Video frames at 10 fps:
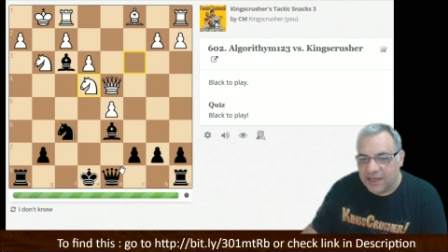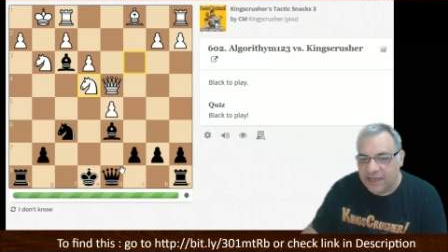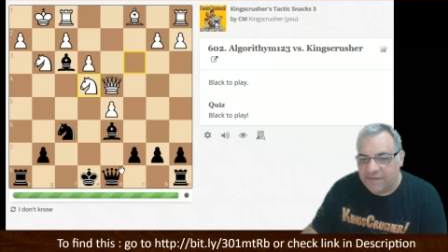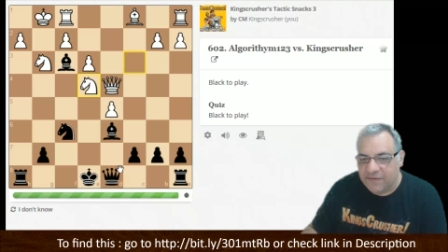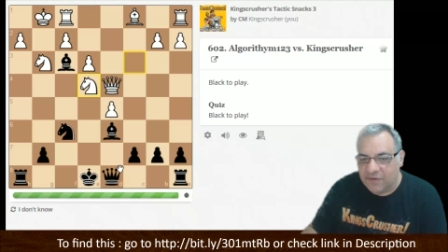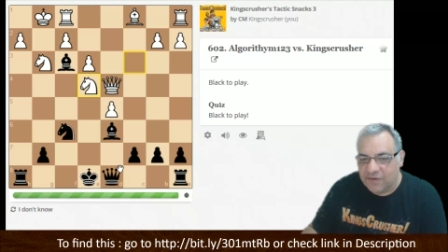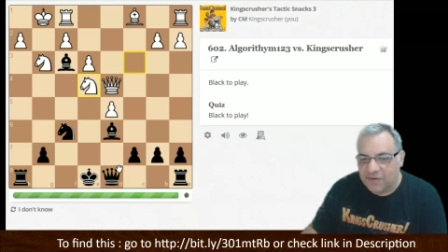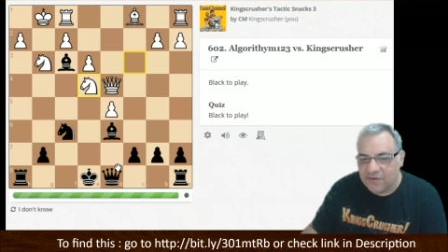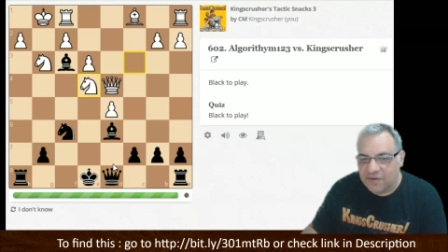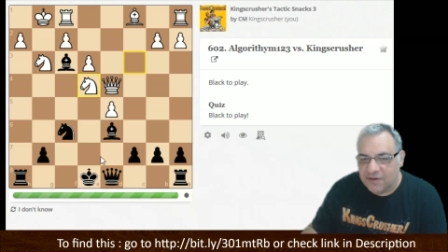
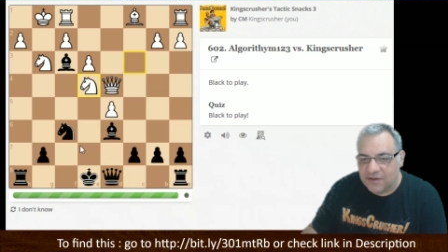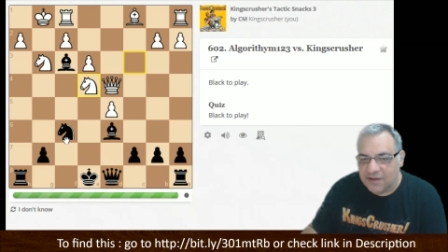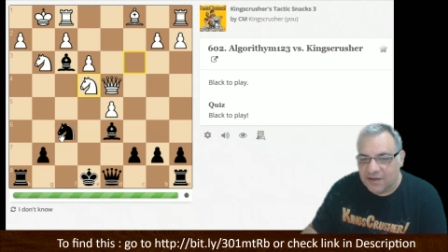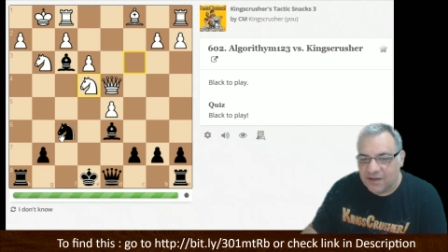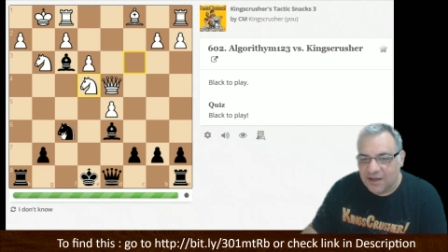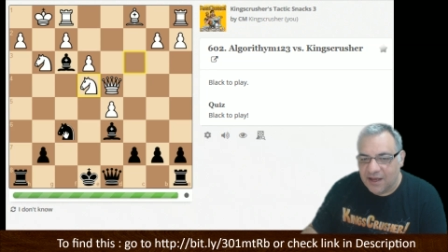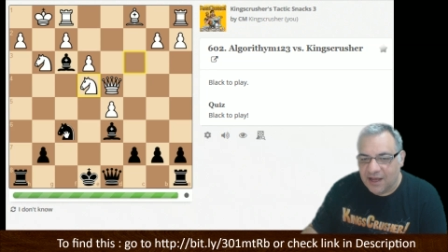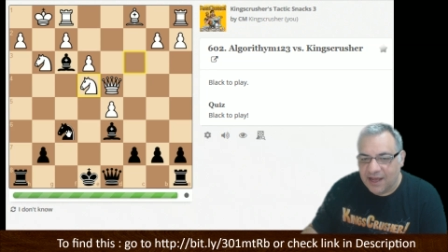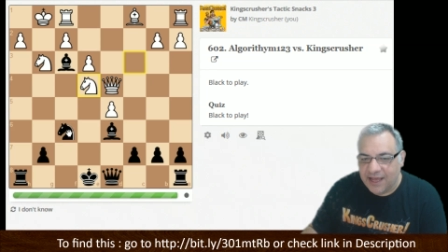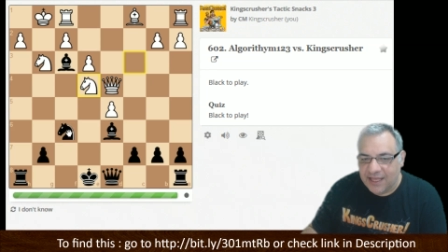e4,
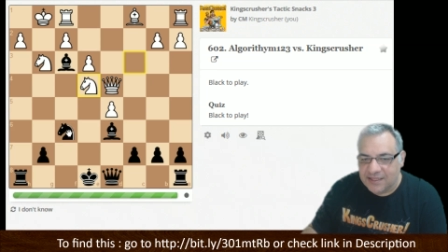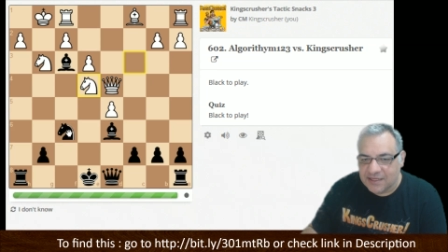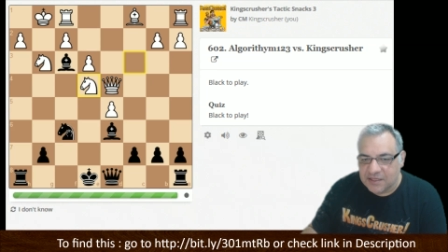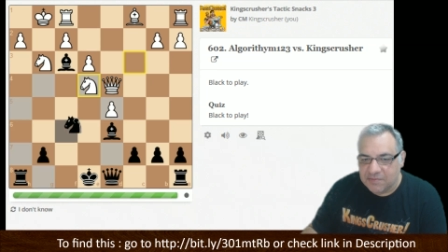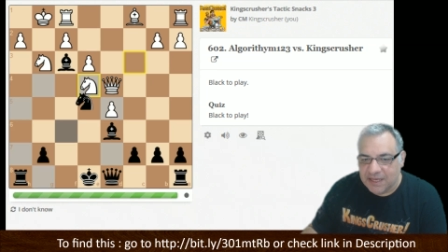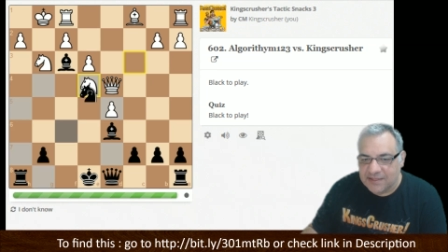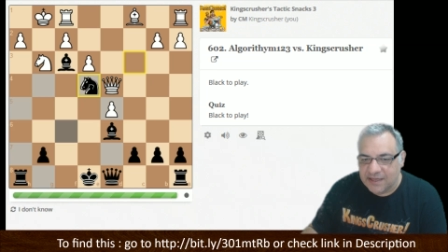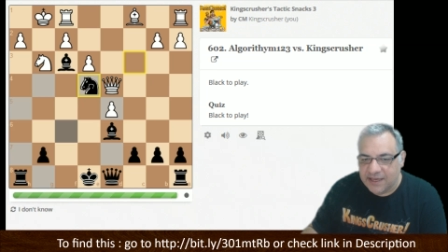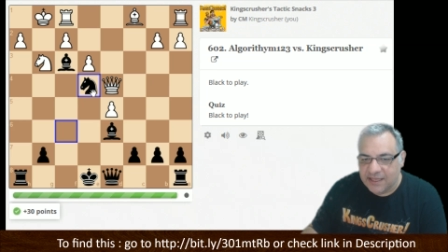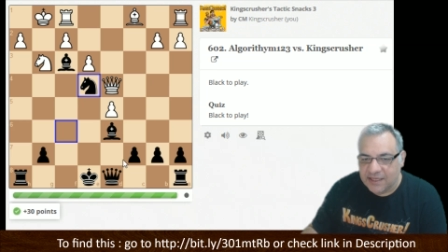it doesn't
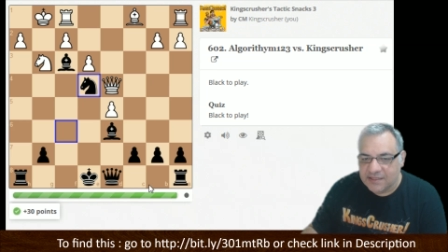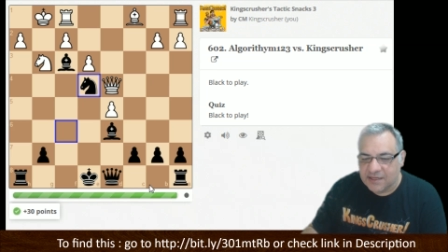matter here.